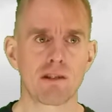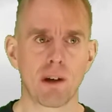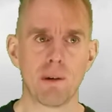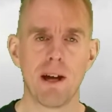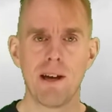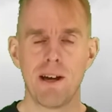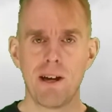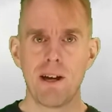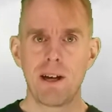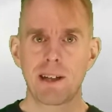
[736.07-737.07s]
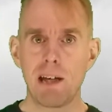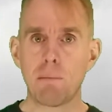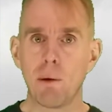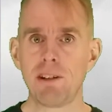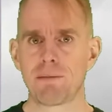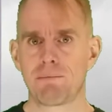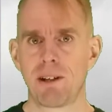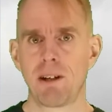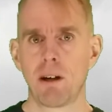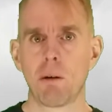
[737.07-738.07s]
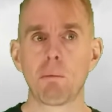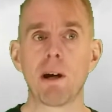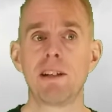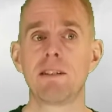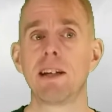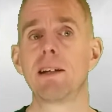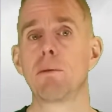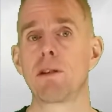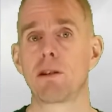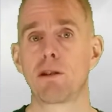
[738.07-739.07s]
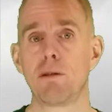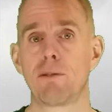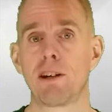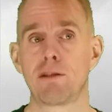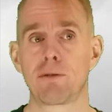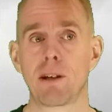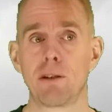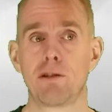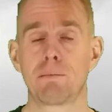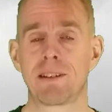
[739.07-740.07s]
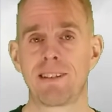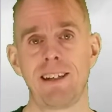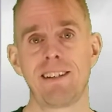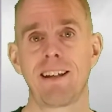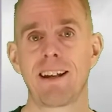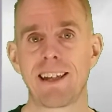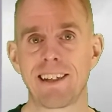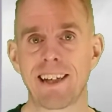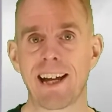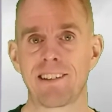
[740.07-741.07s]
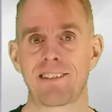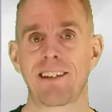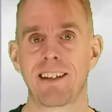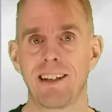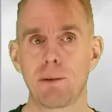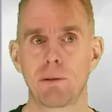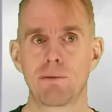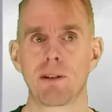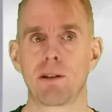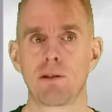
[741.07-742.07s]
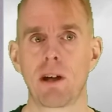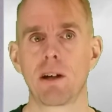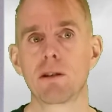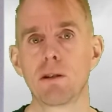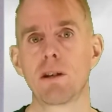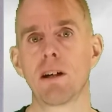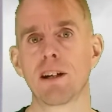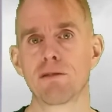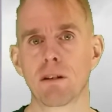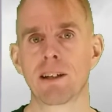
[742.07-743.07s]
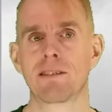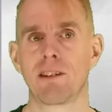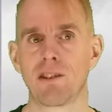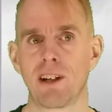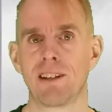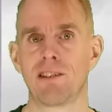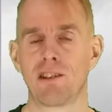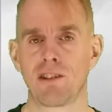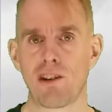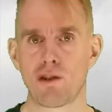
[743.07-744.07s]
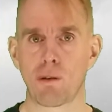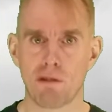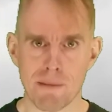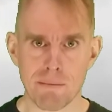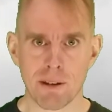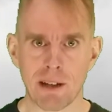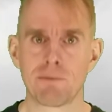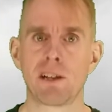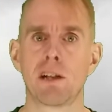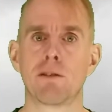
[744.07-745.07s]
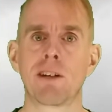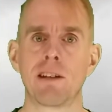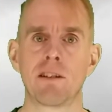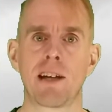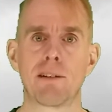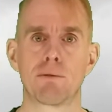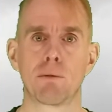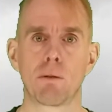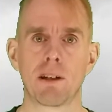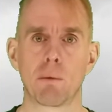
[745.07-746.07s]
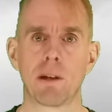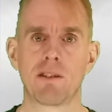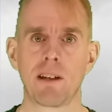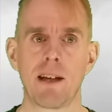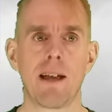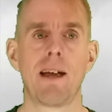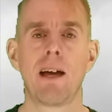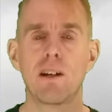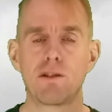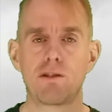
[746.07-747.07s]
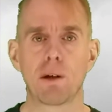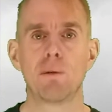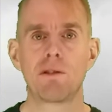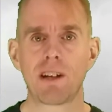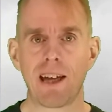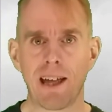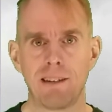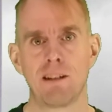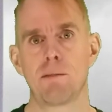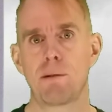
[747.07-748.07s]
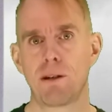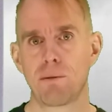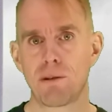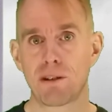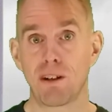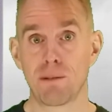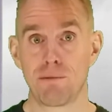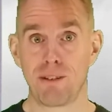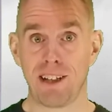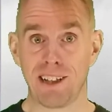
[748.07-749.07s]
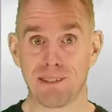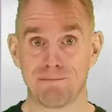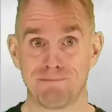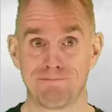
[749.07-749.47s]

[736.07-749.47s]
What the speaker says: So, key point. When you're dealing with two-phase flows, particularly gas-liquid flows, good hydraulic design is essential. Remember that video of kinder downfall in the winter? Don't end up with column flooding.